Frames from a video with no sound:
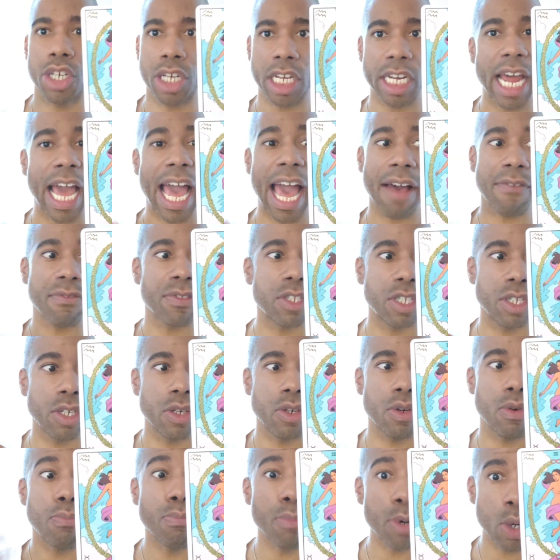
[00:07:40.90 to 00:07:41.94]
you're going to have
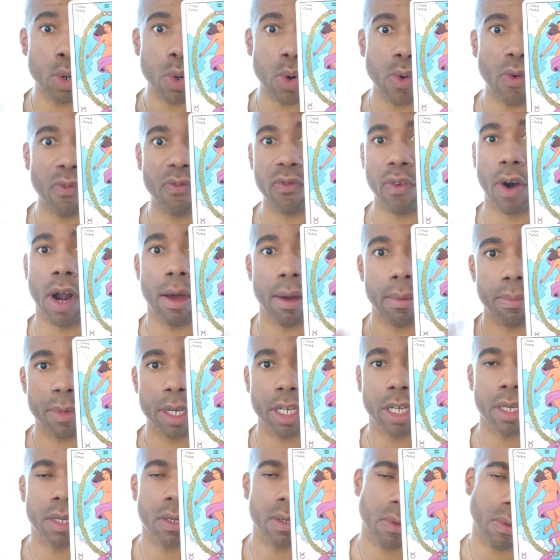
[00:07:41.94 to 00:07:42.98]
to move
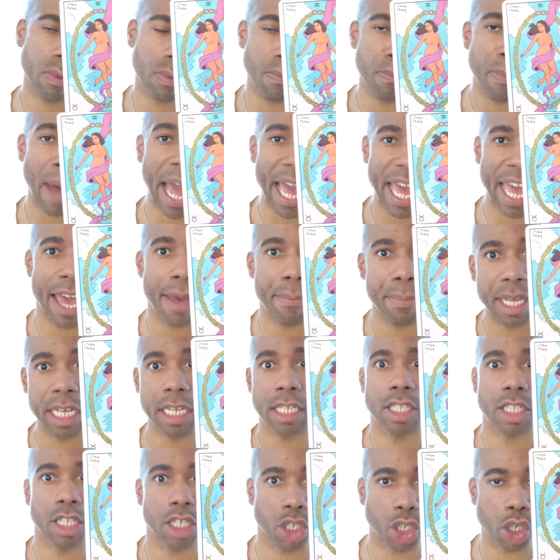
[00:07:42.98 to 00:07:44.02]
from
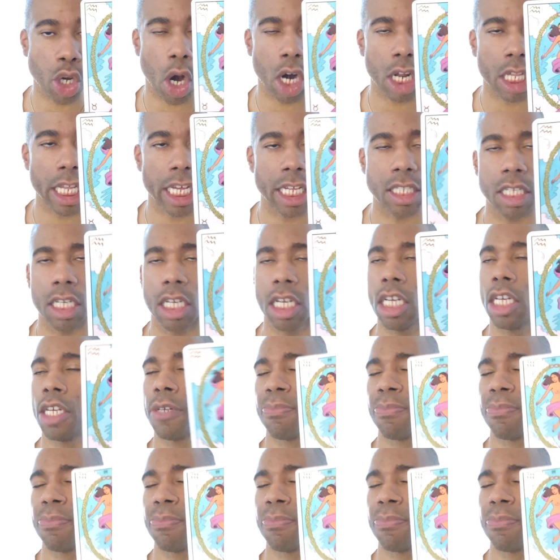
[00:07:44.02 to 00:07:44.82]
Miami to Charlotte